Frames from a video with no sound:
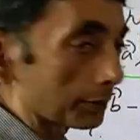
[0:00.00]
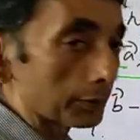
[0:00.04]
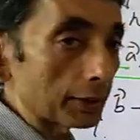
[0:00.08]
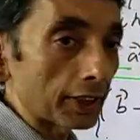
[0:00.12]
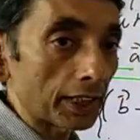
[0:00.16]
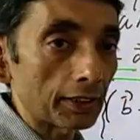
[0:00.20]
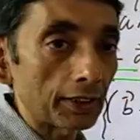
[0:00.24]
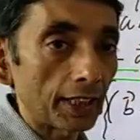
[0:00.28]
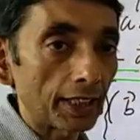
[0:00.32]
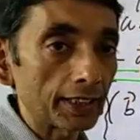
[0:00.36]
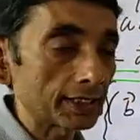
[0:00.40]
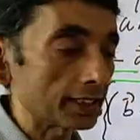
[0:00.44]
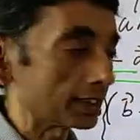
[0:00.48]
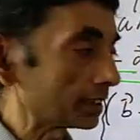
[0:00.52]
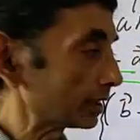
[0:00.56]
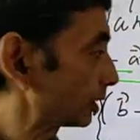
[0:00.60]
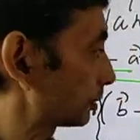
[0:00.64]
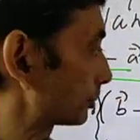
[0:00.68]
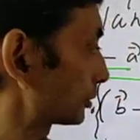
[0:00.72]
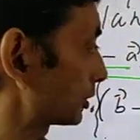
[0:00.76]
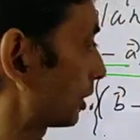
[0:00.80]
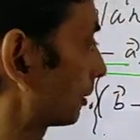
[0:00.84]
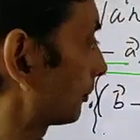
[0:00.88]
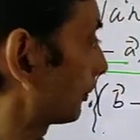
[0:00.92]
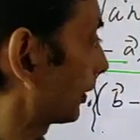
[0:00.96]
you can write in
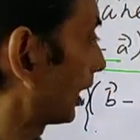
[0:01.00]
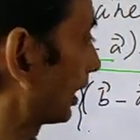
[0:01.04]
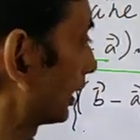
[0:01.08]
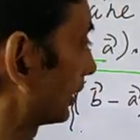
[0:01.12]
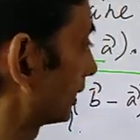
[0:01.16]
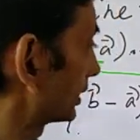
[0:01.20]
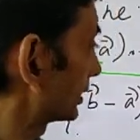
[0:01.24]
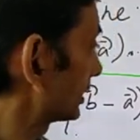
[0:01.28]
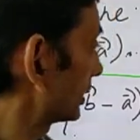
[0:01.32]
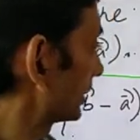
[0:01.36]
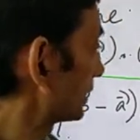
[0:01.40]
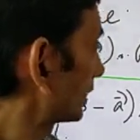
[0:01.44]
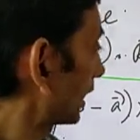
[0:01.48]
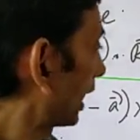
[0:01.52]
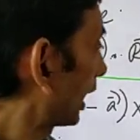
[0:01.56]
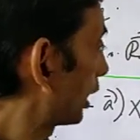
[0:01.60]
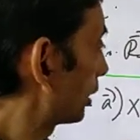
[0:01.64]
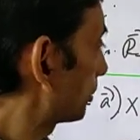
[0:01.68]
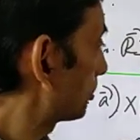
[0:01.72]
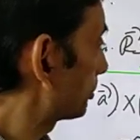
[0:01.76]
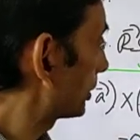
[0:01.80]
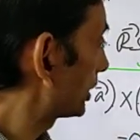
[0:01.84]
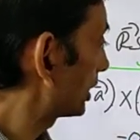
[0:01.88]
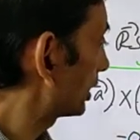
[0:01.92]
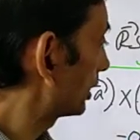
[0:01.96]
terms of r. This is
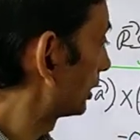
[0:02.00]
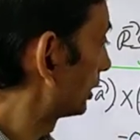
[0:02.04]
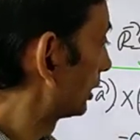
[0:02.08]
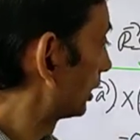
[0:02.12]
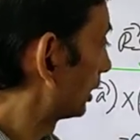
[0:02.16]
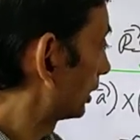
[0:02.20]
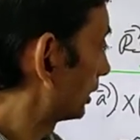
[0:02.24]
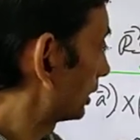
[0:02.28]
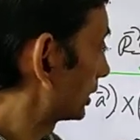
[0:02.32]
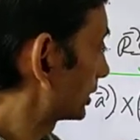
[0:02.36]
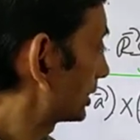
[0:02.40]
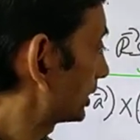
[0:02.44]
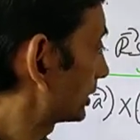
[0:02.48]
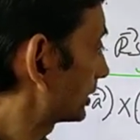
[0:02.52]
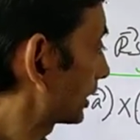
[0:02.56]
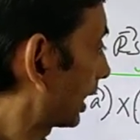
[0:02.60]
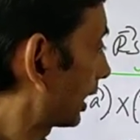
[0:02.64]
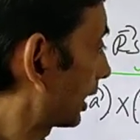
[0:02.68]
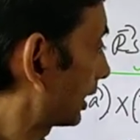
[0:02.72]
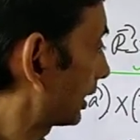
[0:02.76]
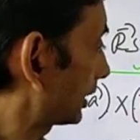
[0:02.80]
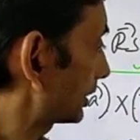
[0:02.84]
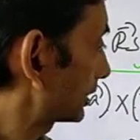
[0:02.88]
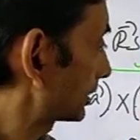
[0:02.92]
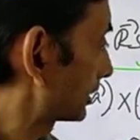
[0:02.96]
rp, this is
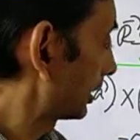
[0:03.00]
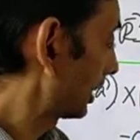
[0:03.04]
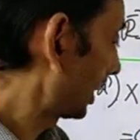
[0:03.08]
rs,